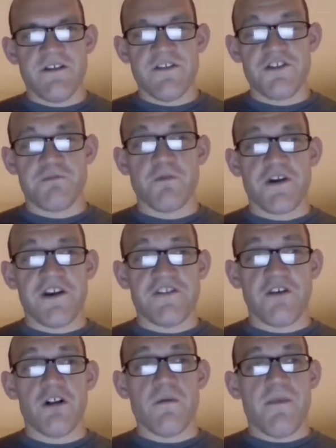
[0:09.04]
This book is
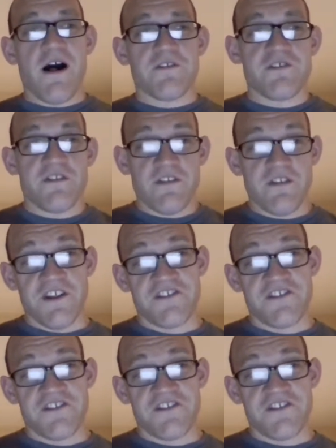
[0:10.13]
all about a